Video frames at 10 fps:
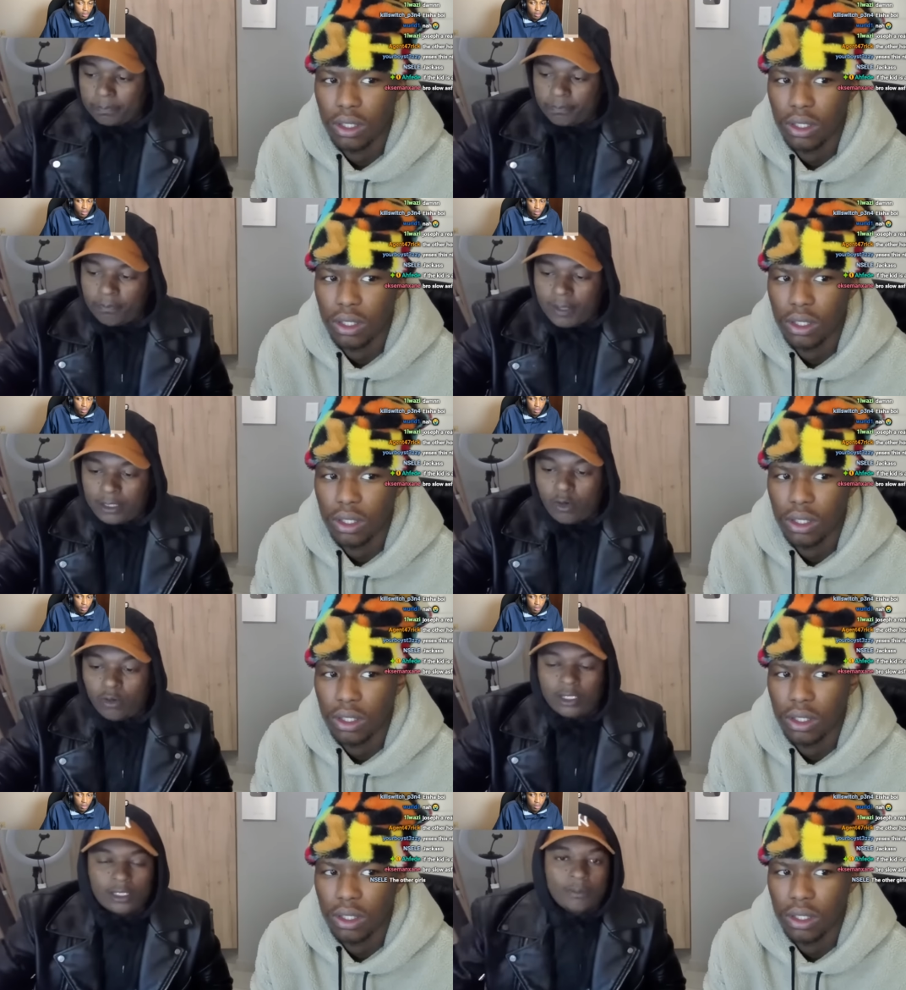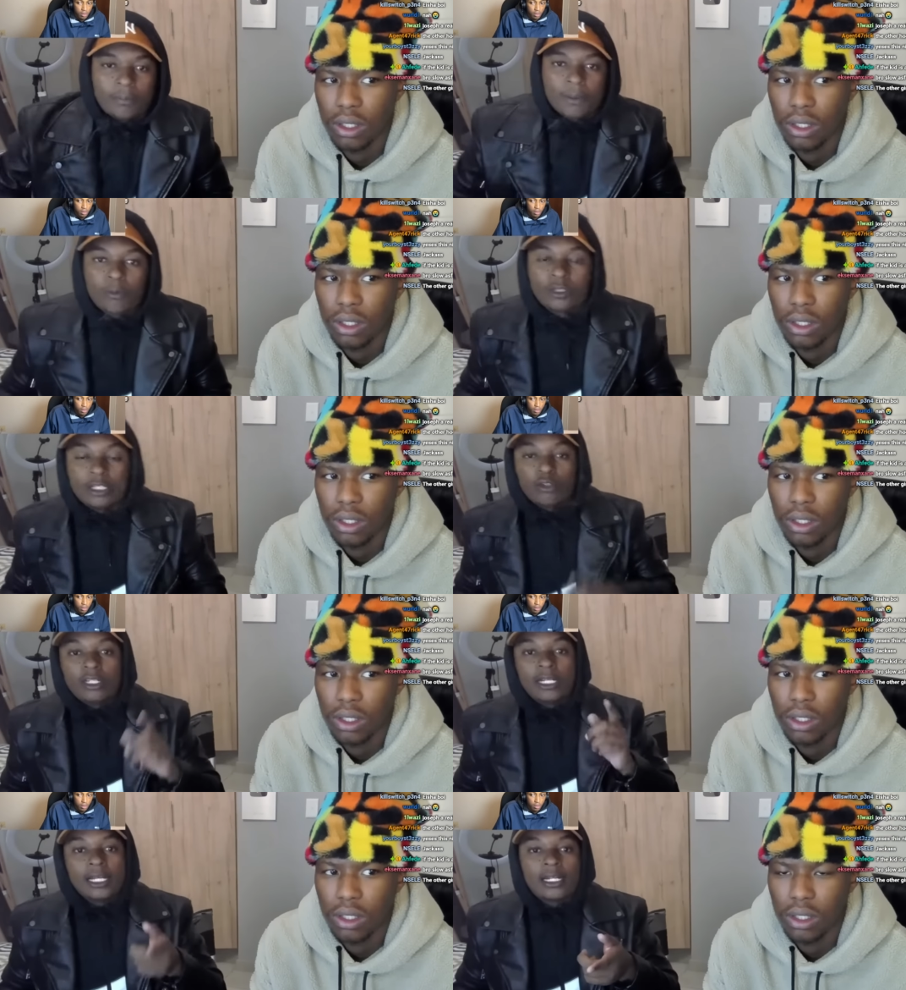Speaker 1: But the only thing people they don't
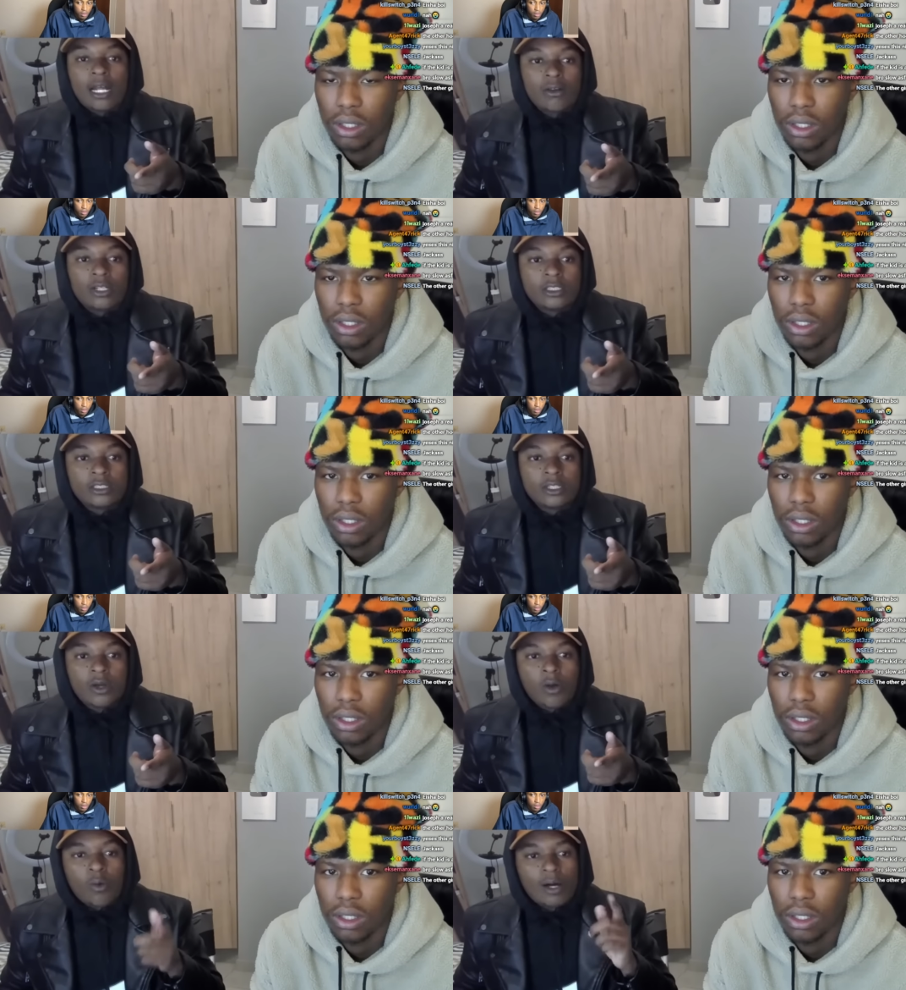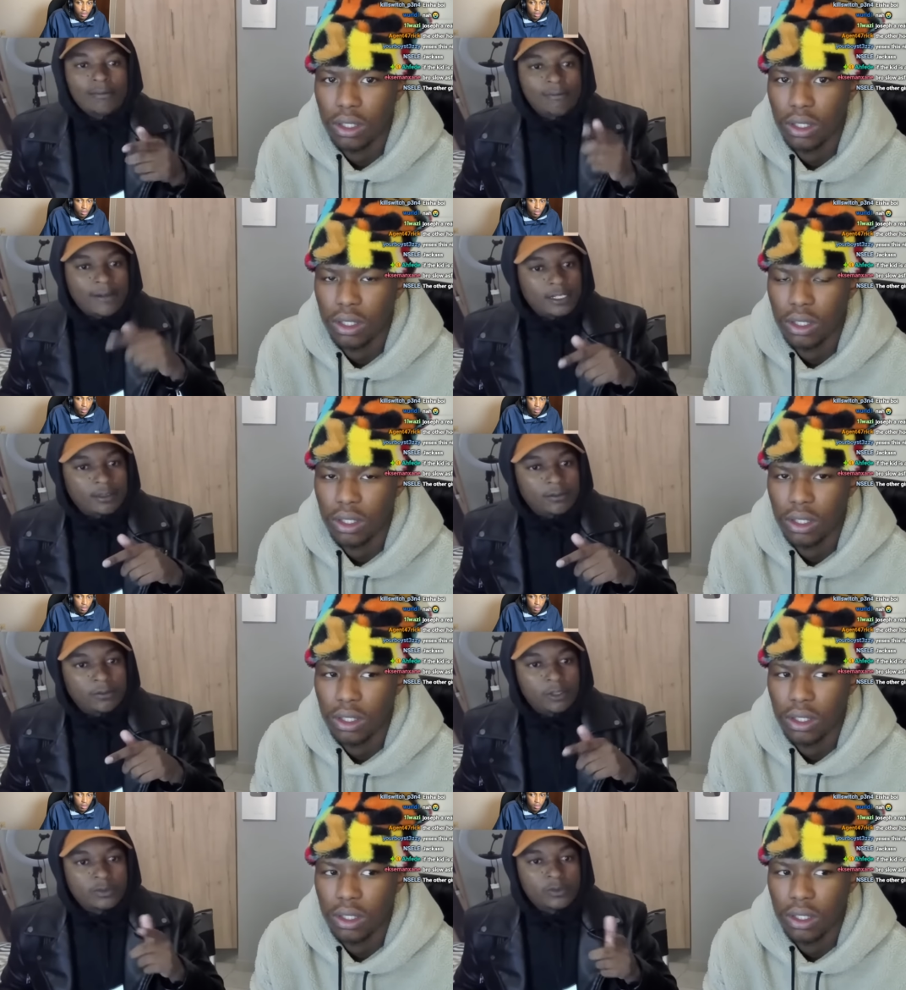get now is what I'm fighting for
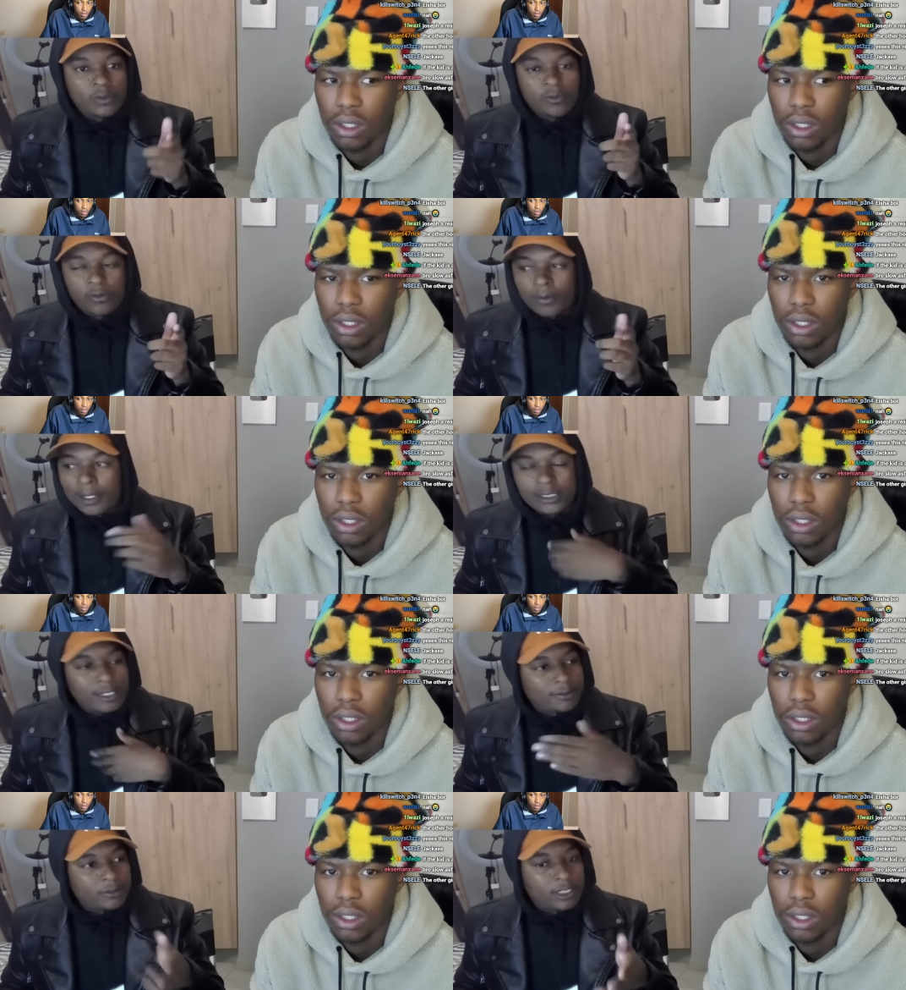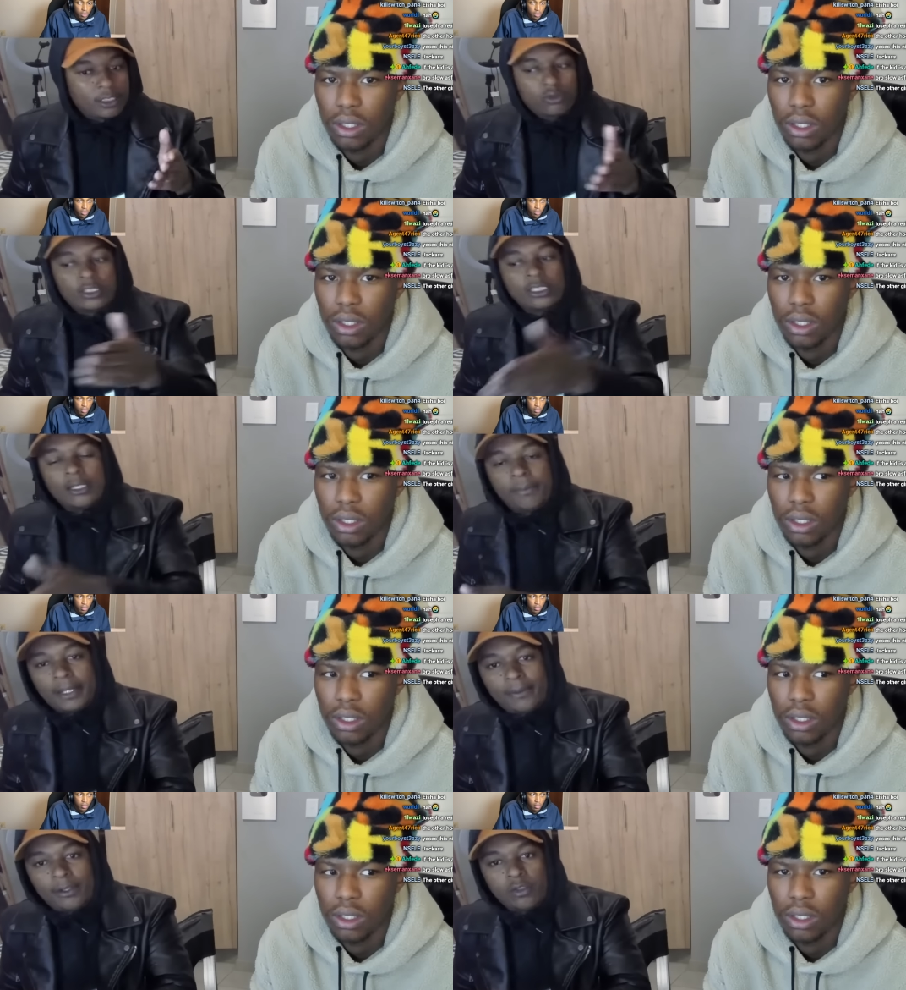is for, for myself to get to see the
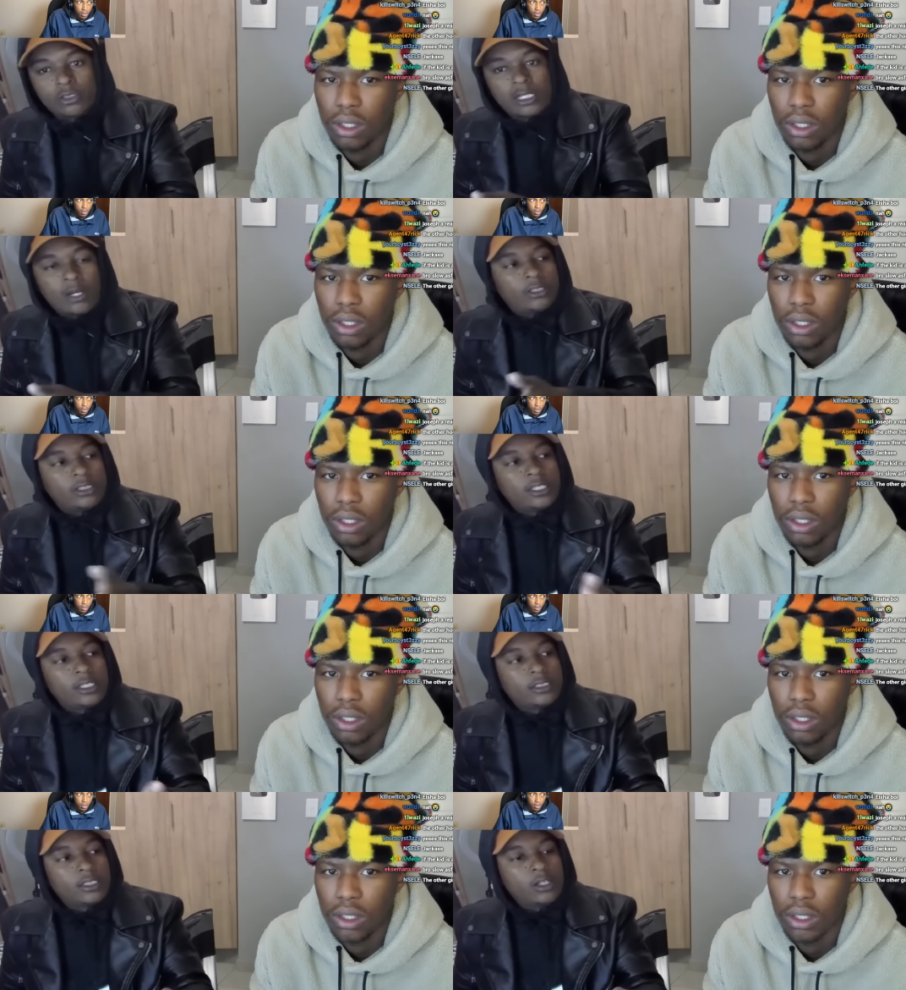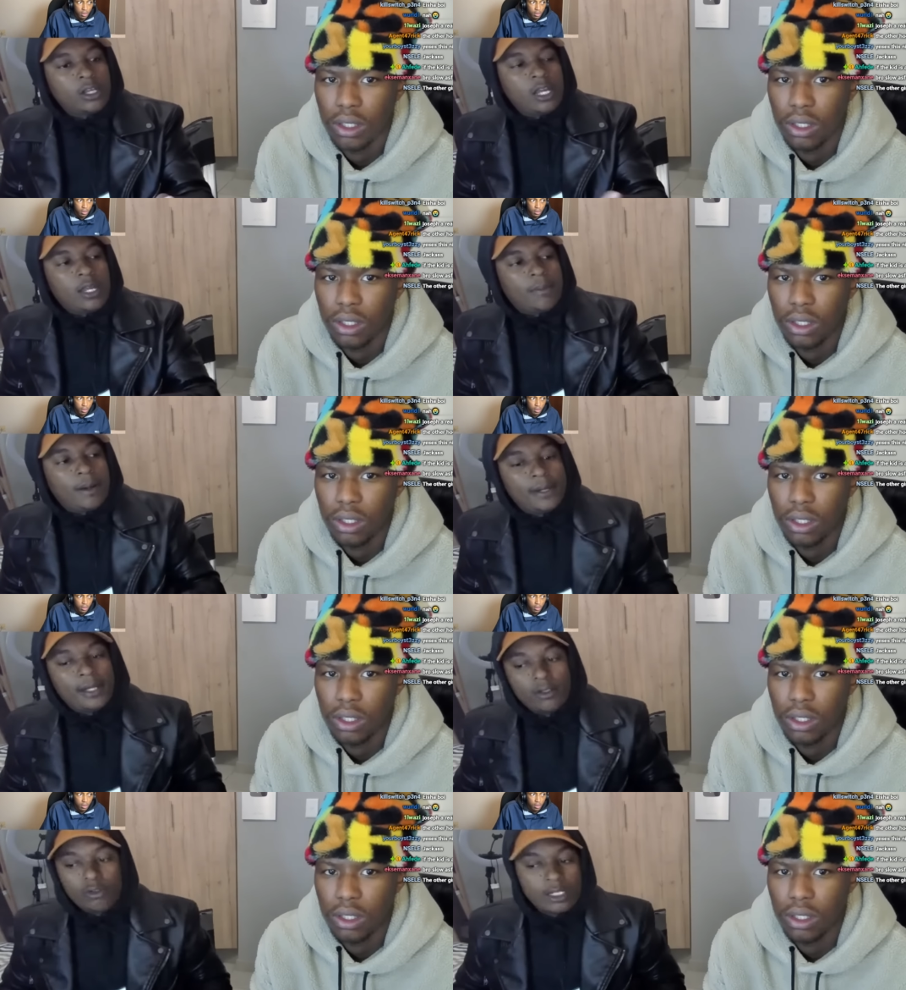baby because now she says, hey, my man,
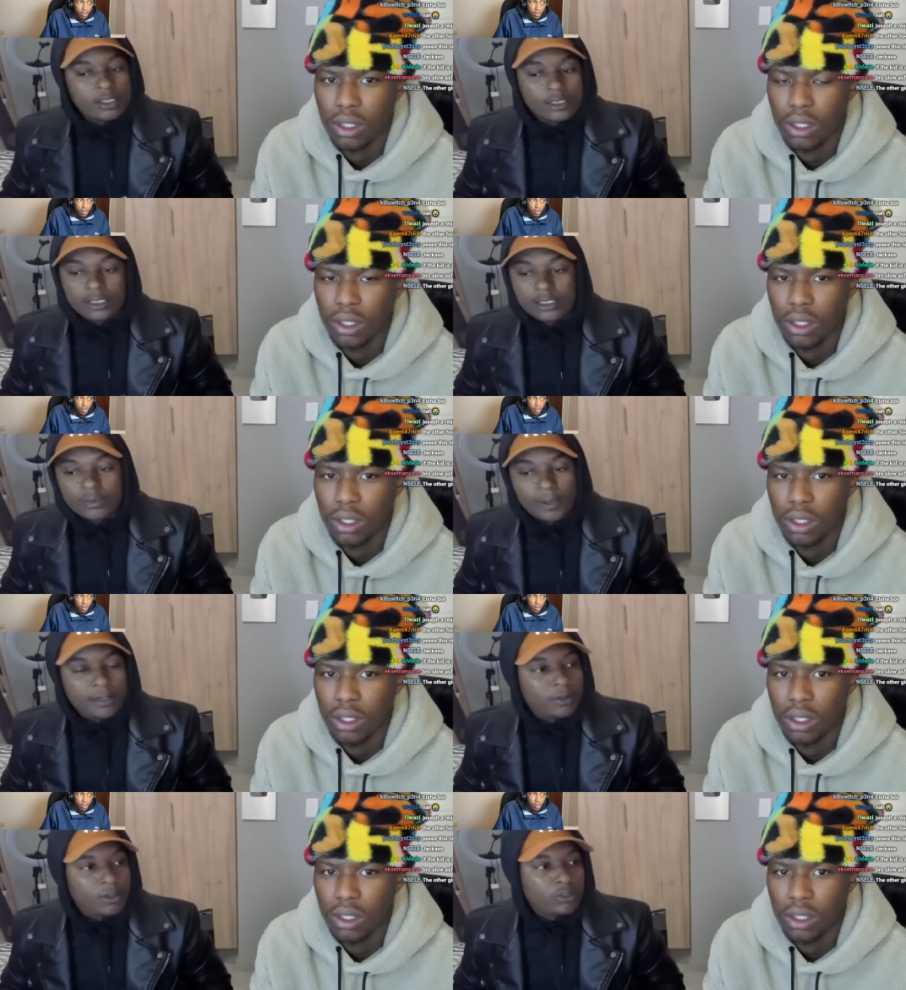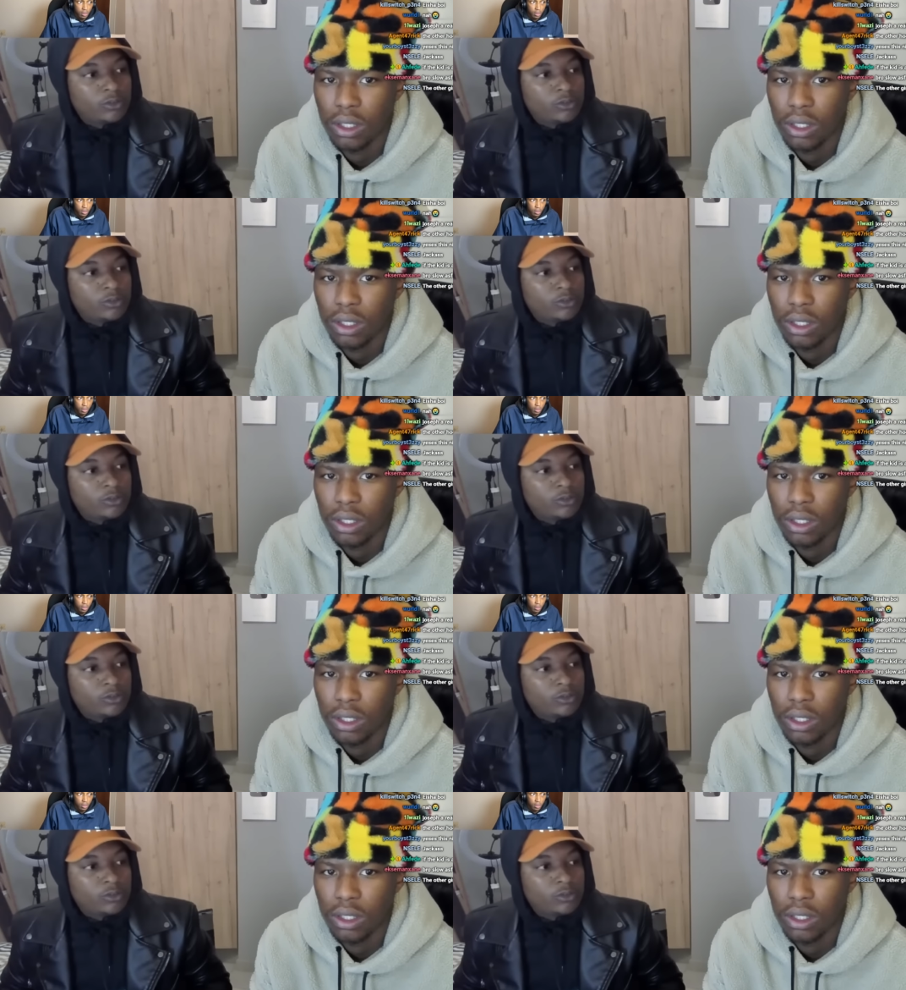you can't see this baby because you